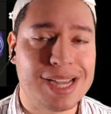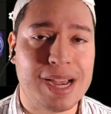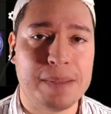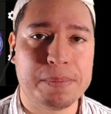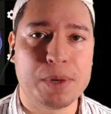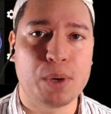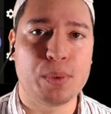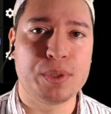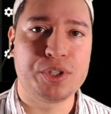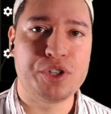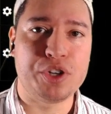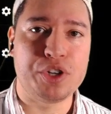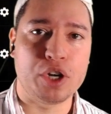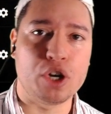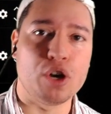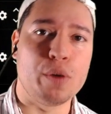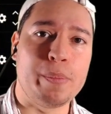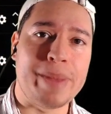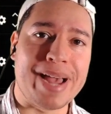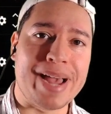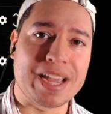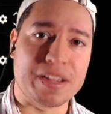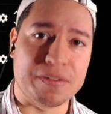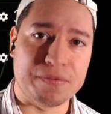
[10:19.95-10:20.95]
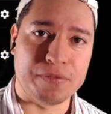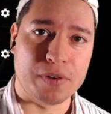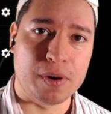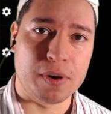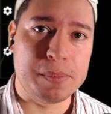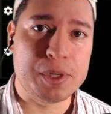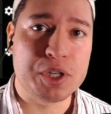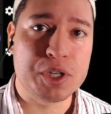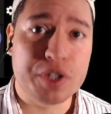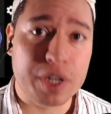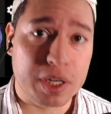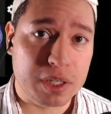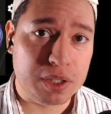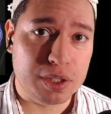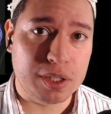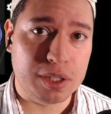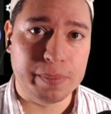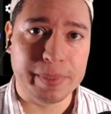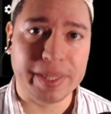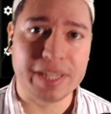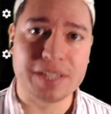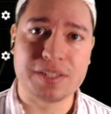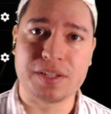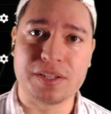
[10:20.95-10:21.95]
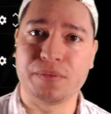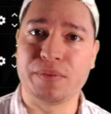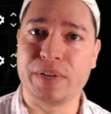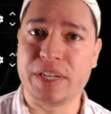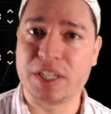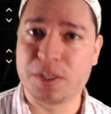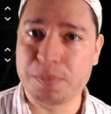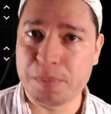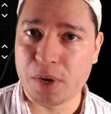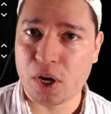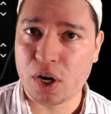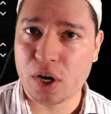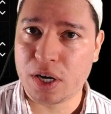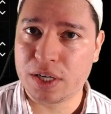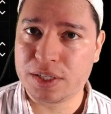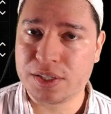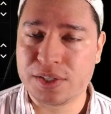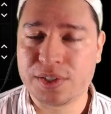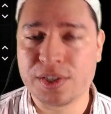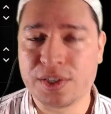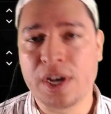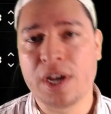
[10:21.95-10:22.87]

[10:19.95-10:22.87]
I want you to go back and farm your jungle because it respawns.